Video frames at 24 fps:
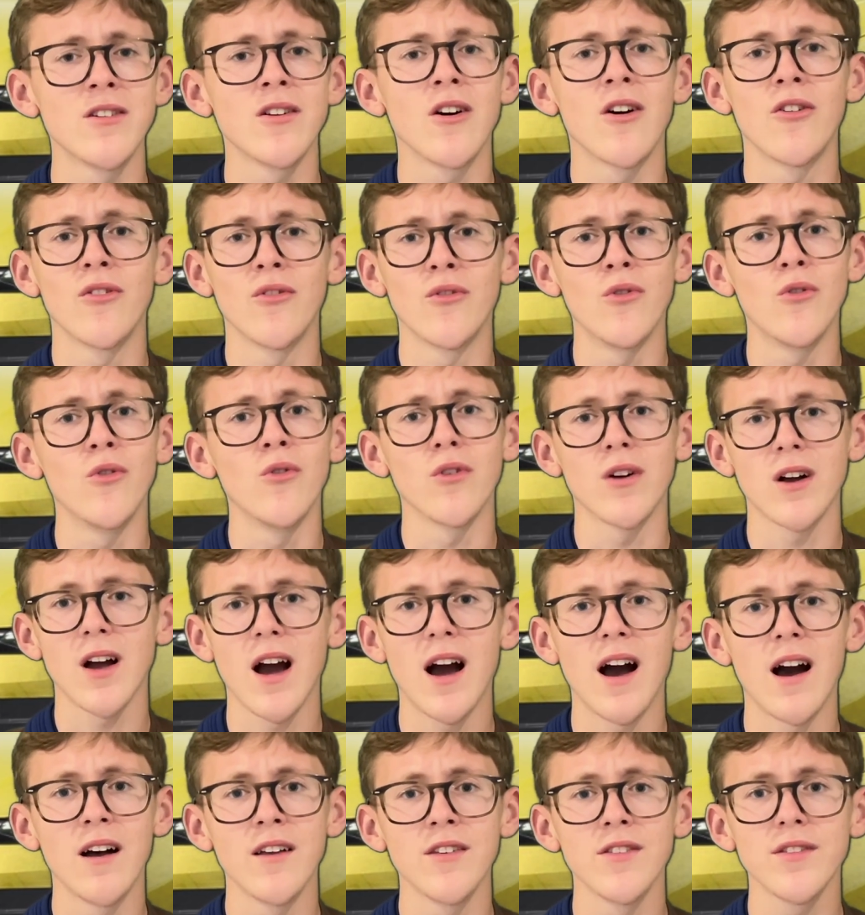on all
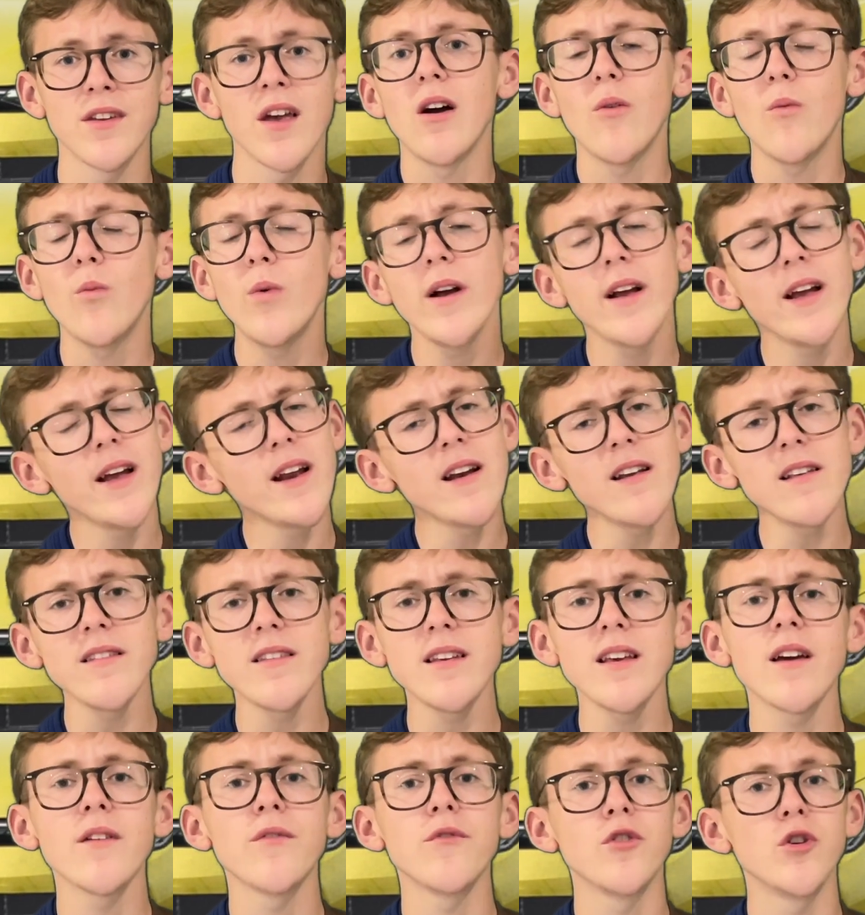cars. We're going to see a
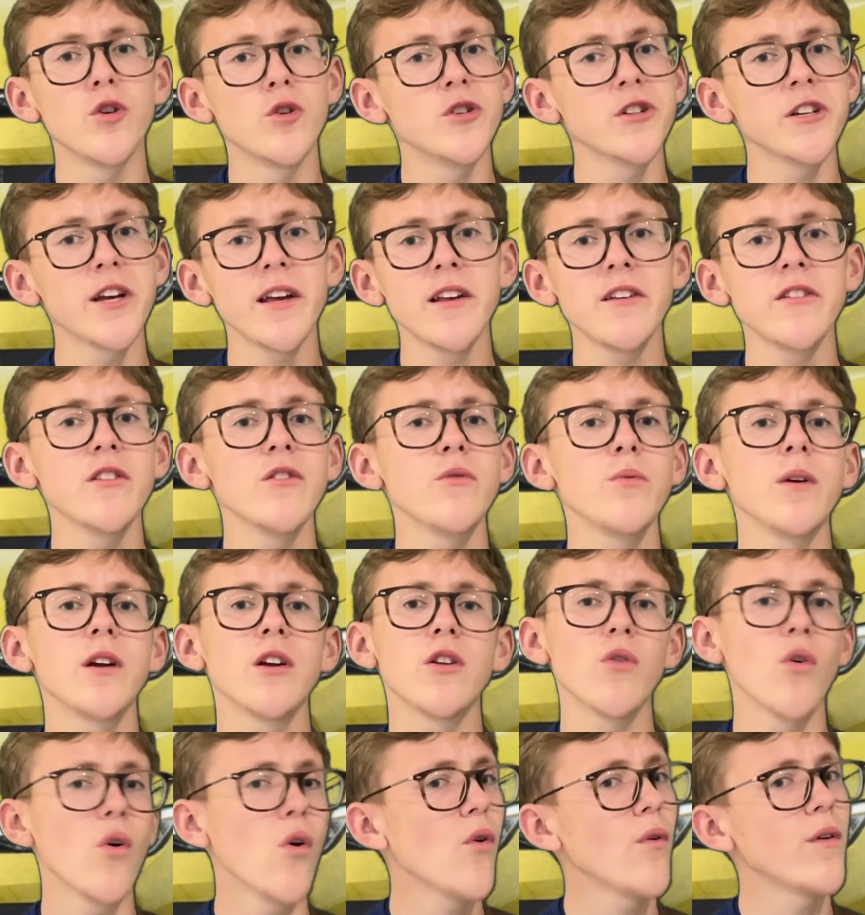few changes. We can
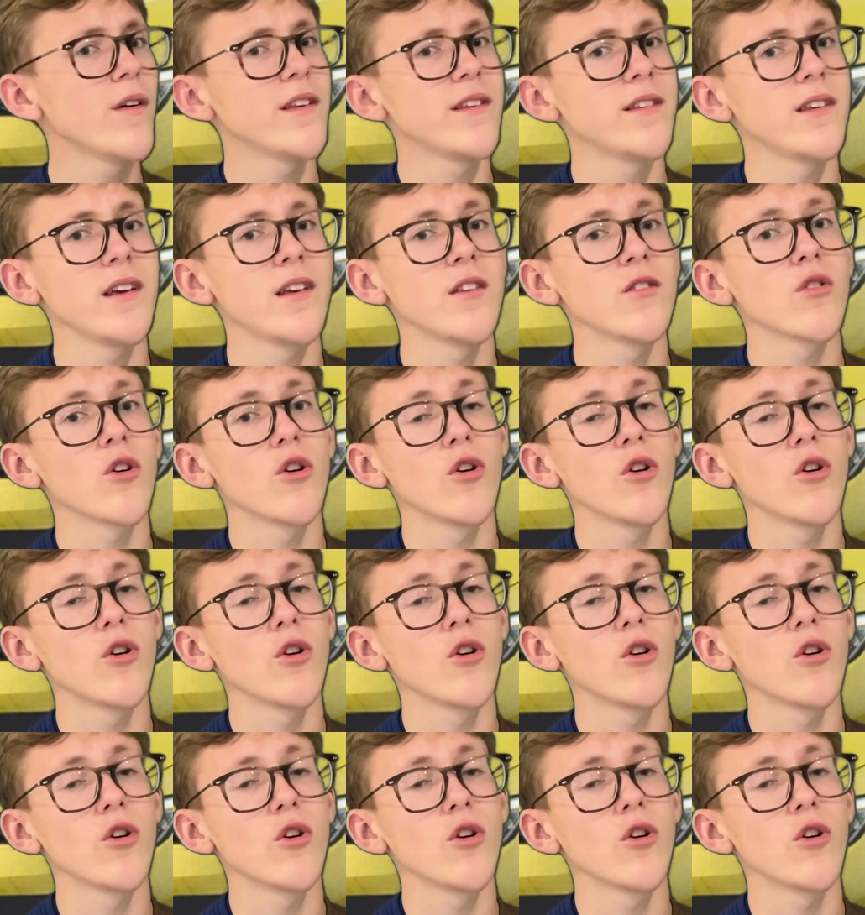already see it's got